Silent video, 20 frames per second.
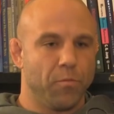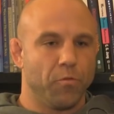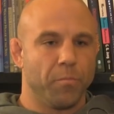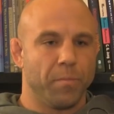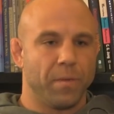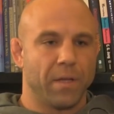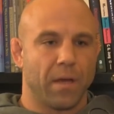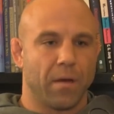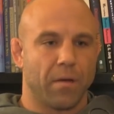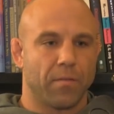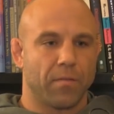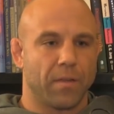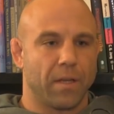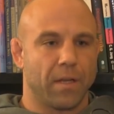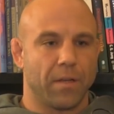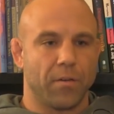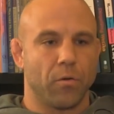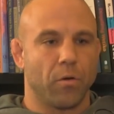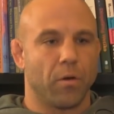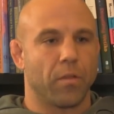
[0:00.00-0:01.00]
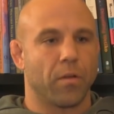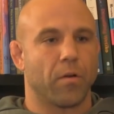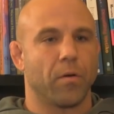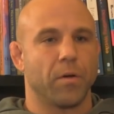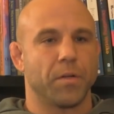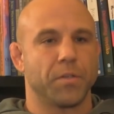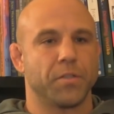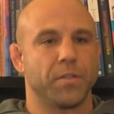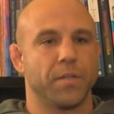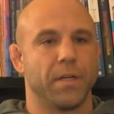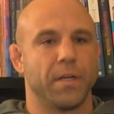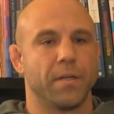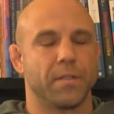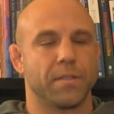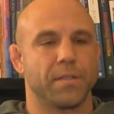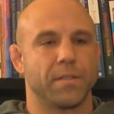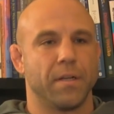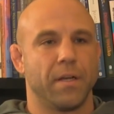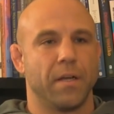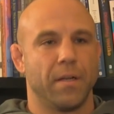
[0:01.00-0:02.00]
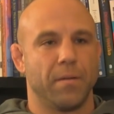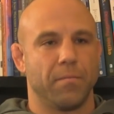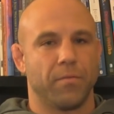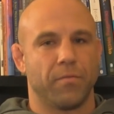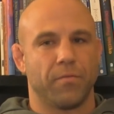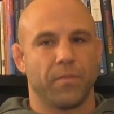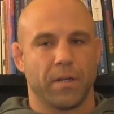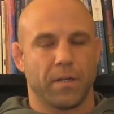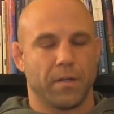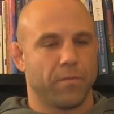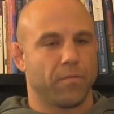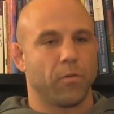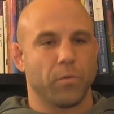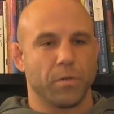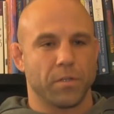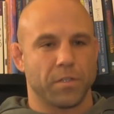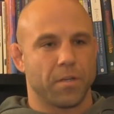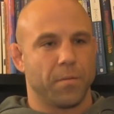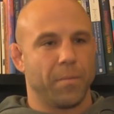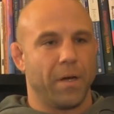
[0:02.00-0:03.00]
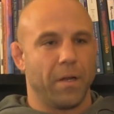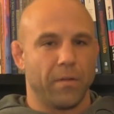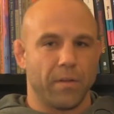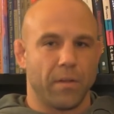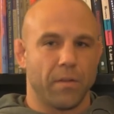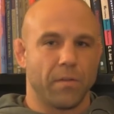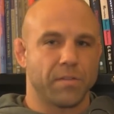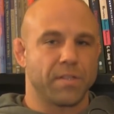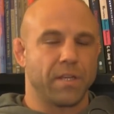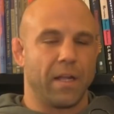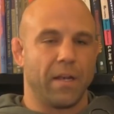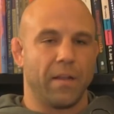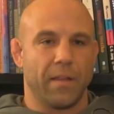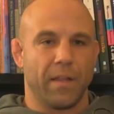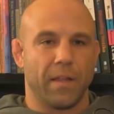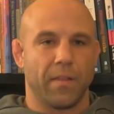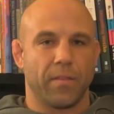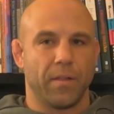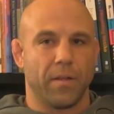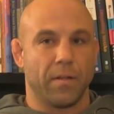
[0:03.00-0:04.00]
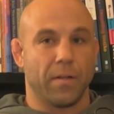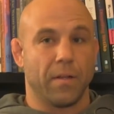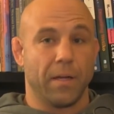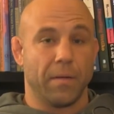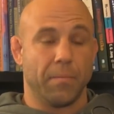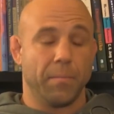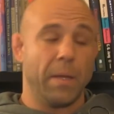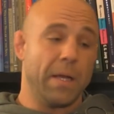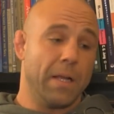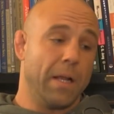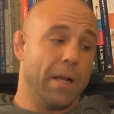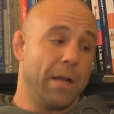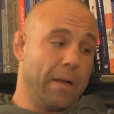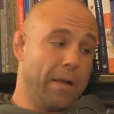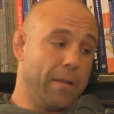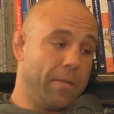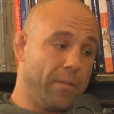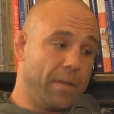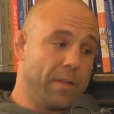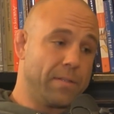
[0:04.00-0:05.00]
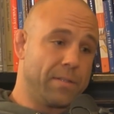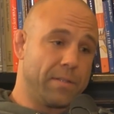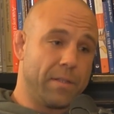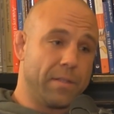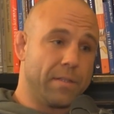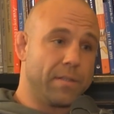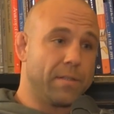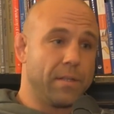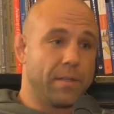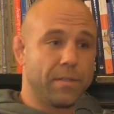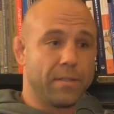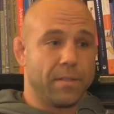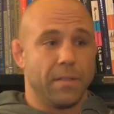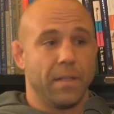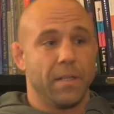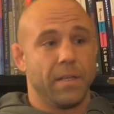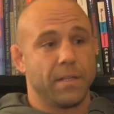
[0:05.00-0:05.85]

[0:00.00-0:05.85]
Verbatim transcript: Move, Be Healthy. I do all the questionnaires, and I fucking, of course, come out on the other side of that thing like, man, I got this, this, this, and